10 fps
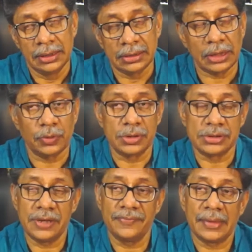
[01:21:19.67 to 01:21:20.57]

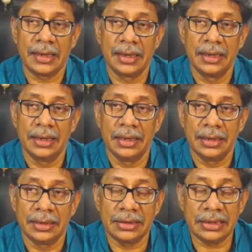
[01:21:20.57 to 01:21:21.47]

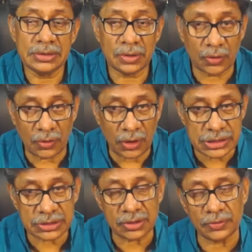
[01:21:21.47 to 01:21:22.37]
the
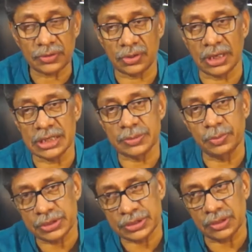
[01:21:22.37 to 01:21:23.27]
cost of
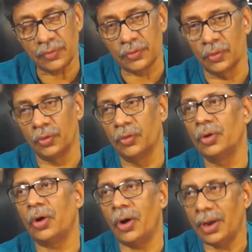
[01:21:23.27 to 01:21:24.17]
transportation of coal
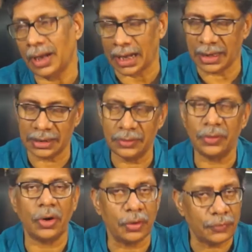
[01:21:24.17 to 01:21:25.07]
or iron
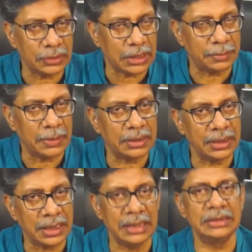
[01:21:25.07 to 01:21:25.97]
ore or for that
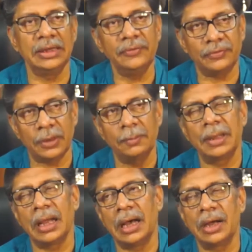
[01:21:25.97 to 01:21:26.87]
matter anything from
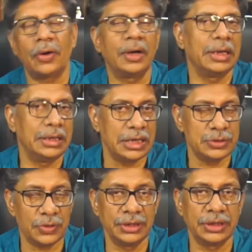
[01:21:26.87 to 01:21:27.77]
Bihar or any
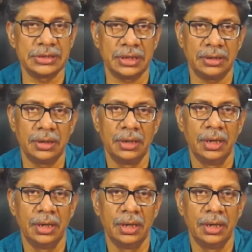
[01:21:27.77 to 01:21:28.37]
adjoining region